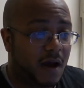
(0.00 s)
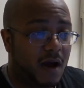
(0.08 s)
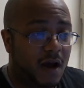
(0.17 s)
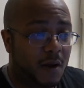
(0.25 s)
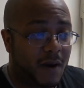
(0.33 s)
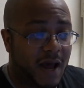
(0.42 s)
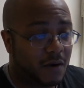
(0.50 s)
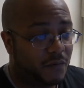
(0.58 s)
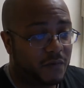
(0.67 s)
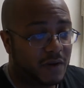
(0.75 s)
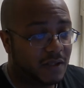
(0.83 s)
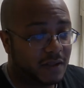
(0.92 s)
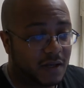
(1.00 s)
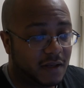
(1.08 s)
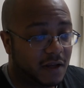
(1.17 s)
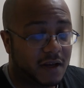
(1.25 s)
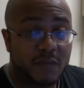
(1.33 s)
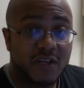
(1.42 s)
Um, I don't really think
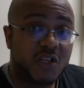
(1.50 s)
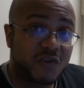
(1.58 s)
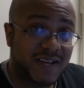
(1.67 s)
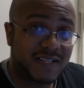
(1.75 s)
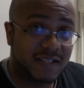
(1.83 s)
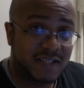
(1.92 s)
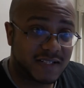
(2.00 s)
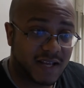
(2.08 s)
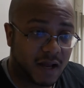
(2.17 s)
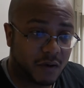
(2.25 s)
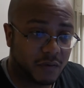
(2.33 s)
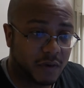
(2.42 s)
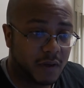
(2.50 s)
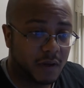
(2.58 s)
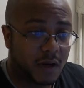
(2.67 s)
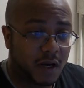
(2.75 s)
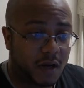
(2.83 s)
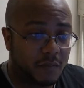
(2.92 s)
they're going to be stressing this out
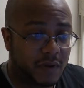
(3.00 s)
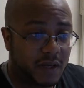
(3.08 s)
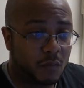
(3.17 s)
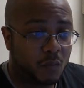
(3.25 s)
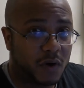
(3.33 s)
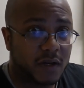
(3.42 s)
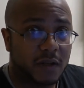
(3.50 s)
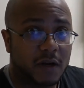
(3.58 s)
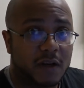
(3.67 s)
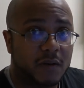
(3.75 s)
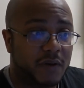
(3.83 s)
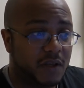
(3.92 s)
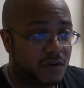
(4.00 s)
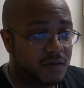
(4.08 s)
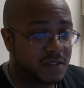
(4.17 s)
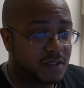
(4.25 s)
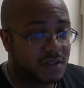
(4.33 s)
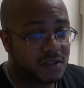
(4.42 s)
um, in what they're going to be using.